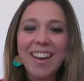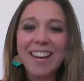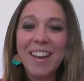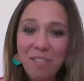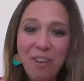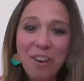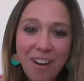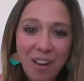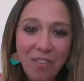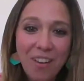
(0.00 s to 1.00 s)
an
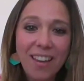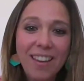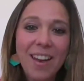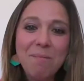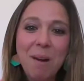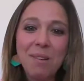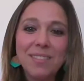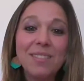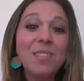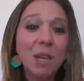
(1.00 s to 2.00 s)
infographic
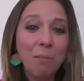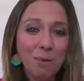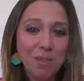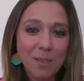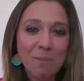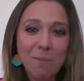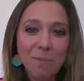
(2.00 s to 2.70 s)
about tips,